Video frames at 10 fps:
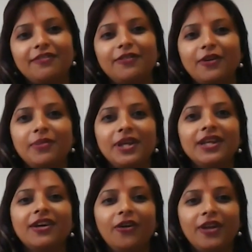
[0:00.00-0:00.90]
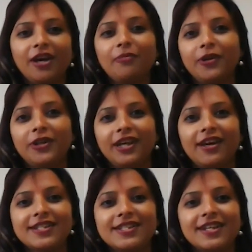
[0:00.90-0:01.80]
for being on our
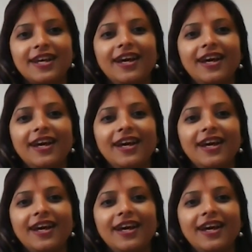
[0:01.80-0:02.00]
podcast,